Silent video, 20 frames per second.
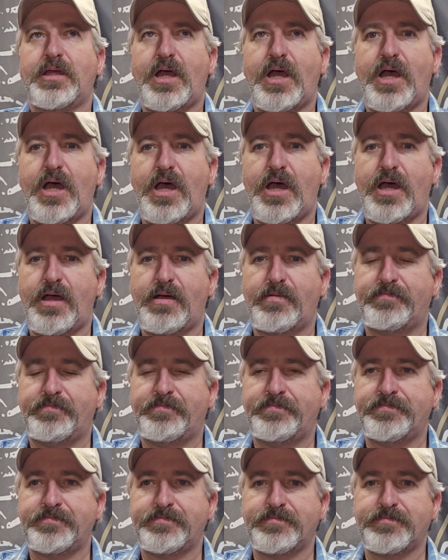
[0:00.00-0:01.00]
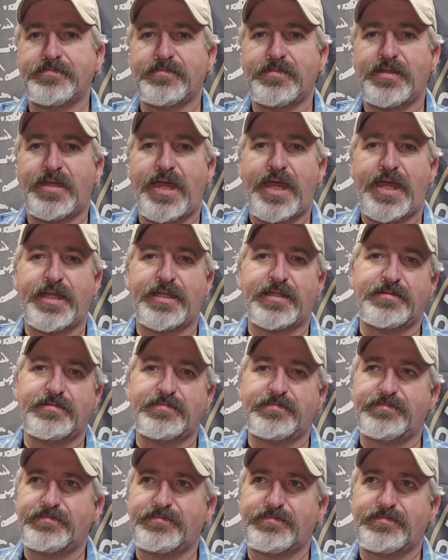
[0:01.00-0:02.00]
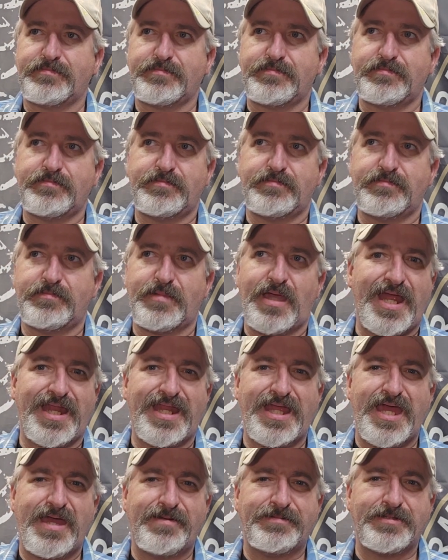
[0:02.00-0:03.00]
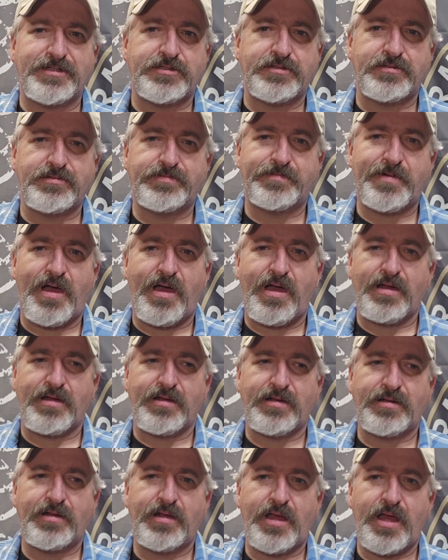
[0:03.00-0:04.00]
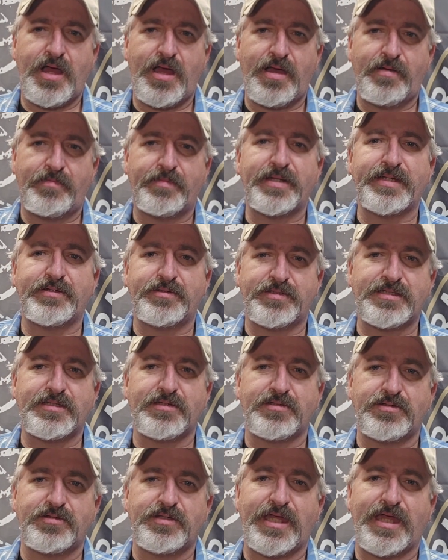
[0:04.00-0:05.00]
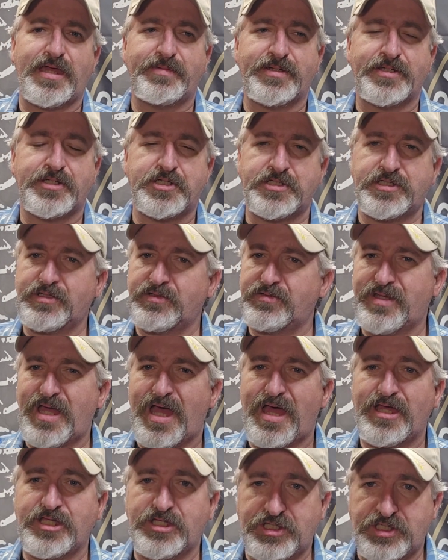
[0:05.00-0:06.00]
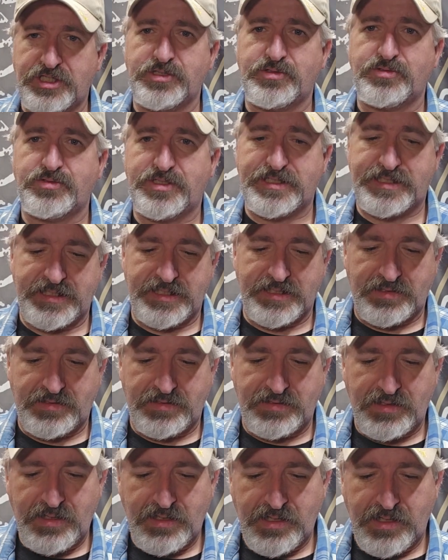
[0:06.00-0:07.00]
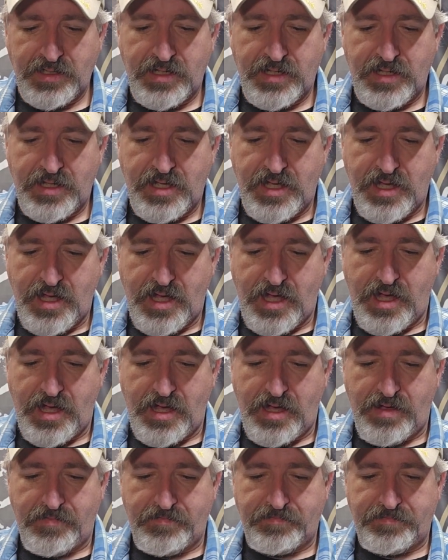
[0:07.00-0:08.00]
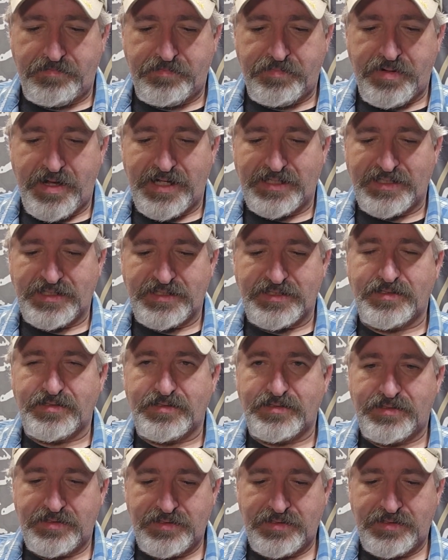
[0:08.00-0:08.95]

and I didn't have it too far, but it would still do damage, so not a huge deal. Probably a little